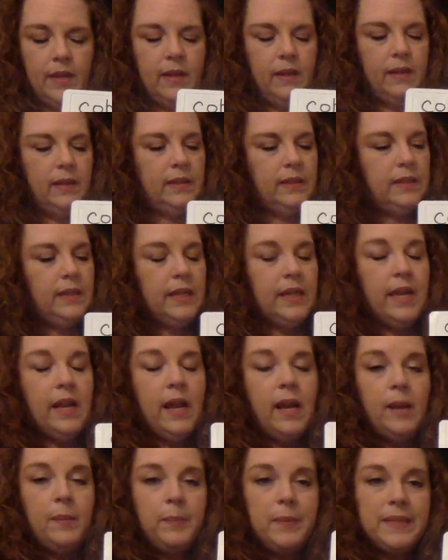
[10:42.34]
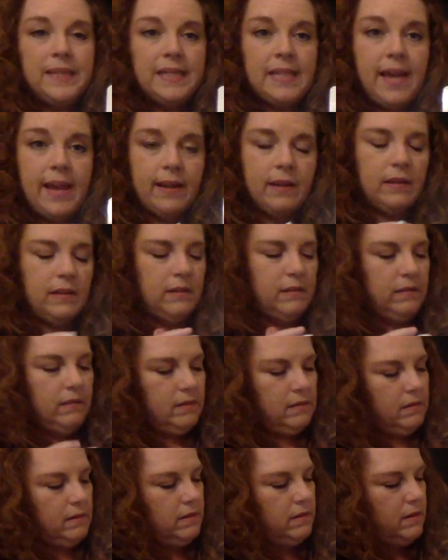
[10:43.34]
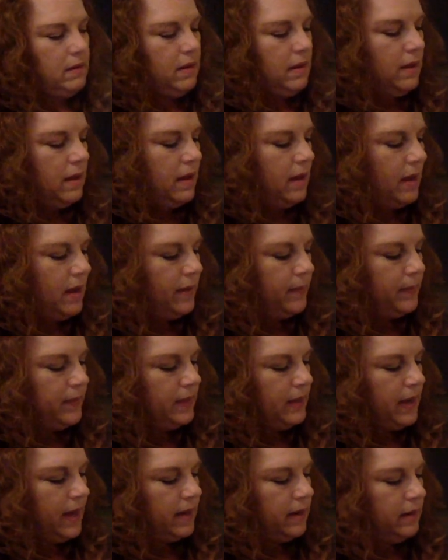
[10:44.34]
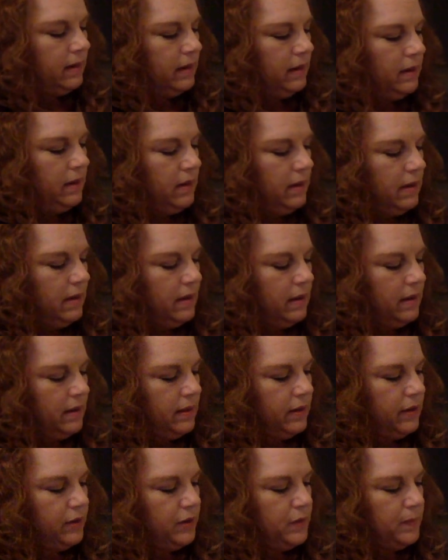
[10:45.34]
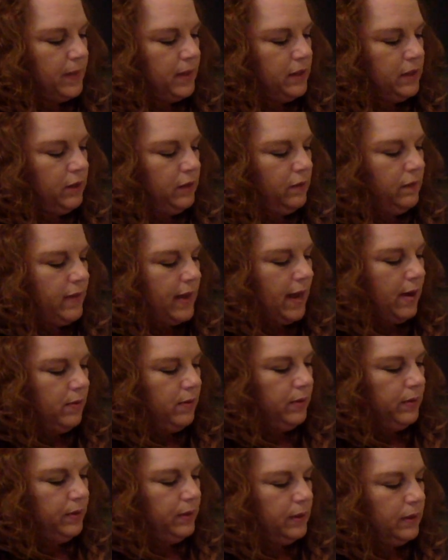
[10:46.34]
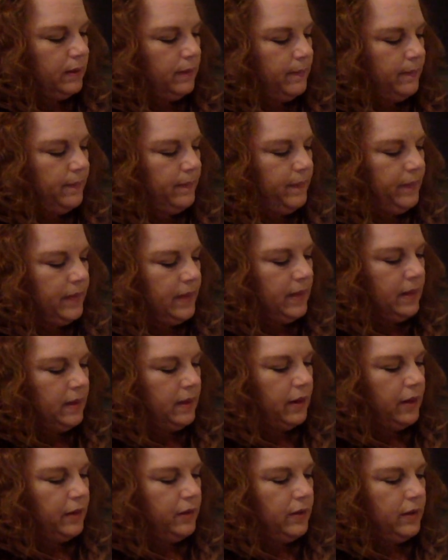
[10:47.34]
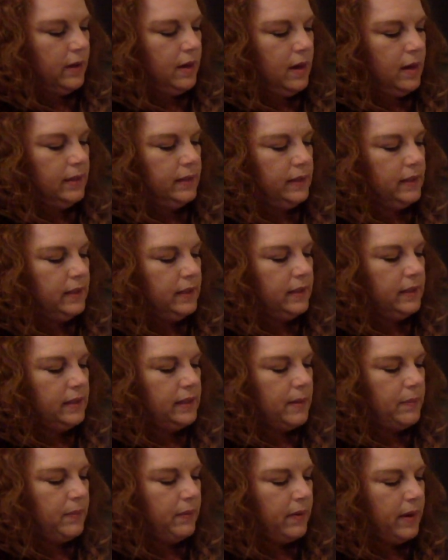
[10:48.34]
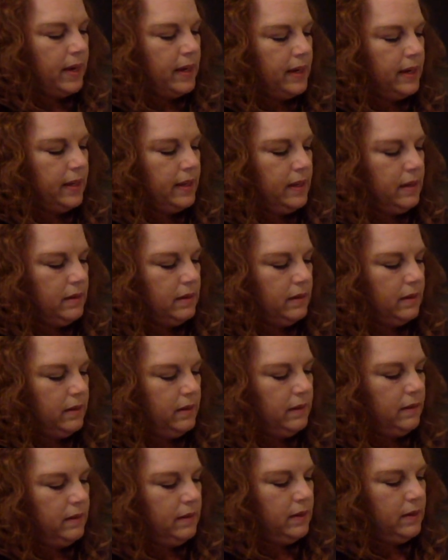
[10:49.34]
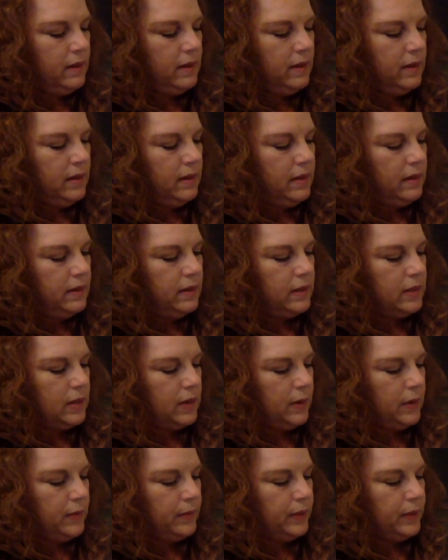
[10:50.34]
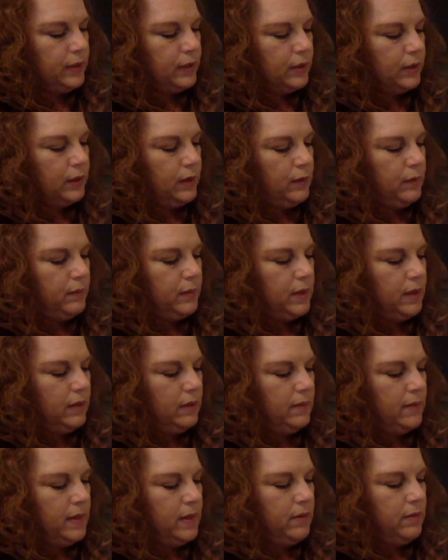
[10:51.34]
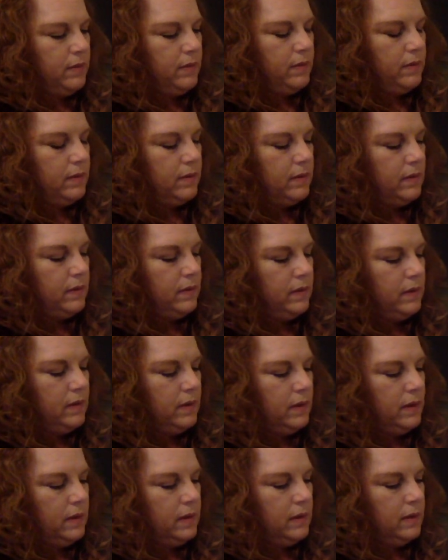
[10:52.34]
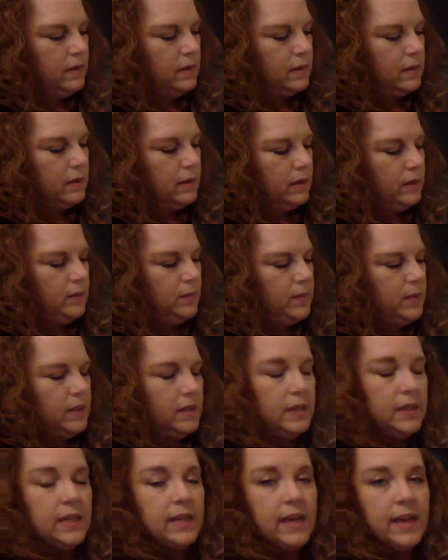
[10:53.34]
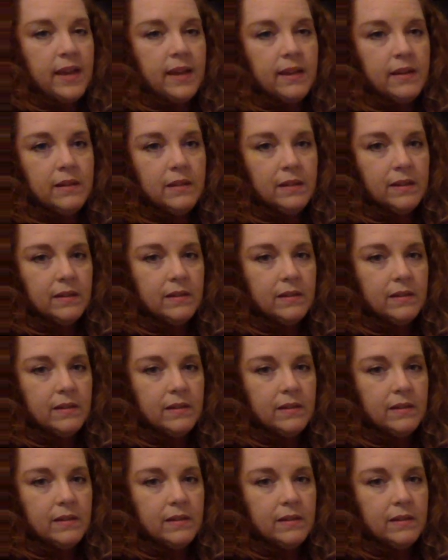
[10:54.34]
Let's look at upset. Upset. There's my two vowels. Here are the consonants separating it. So I would scoop to the middle, scoop to the end.